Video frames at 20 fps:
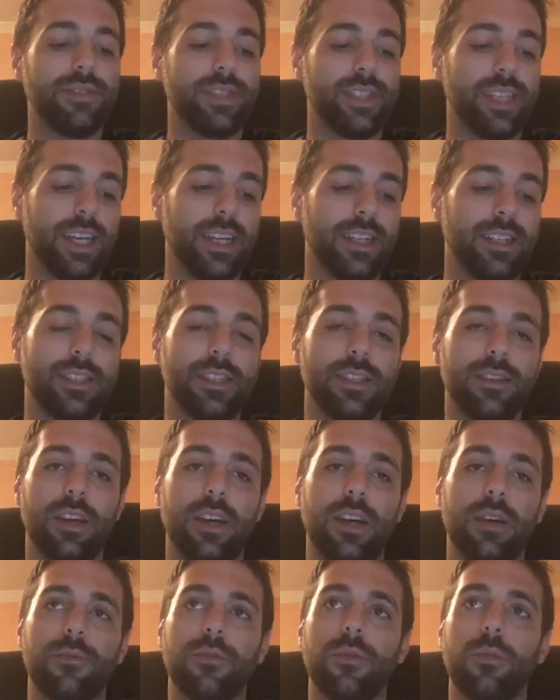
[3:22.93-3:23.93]
seconds
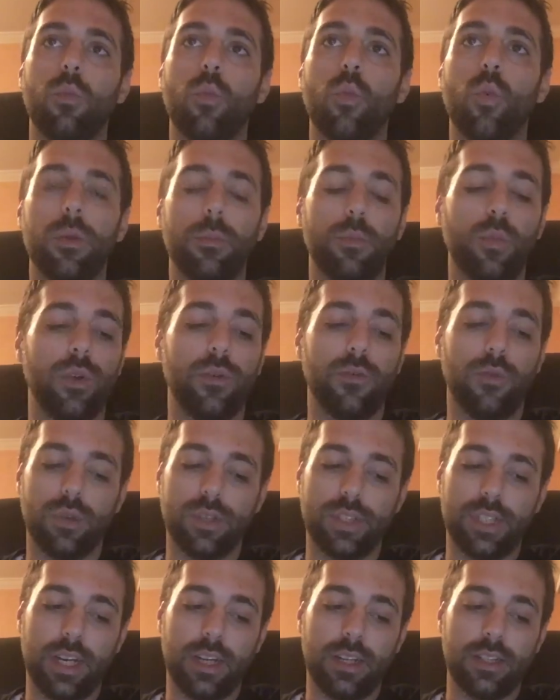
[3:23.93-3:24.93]
from 1.4
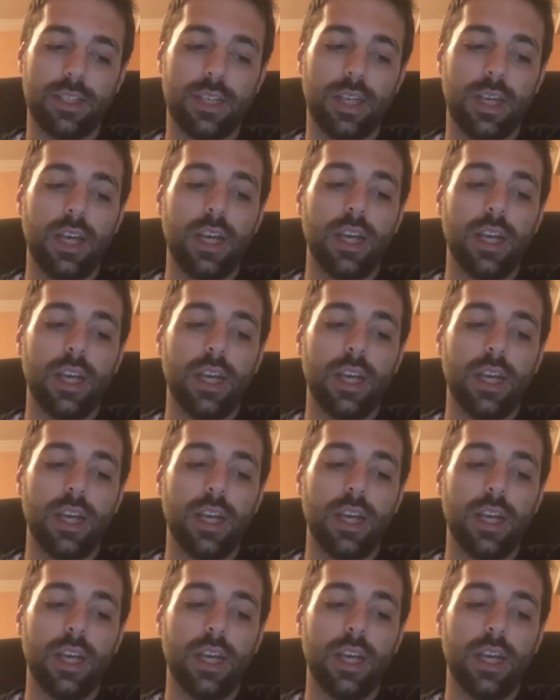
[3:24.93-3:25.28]
seconds.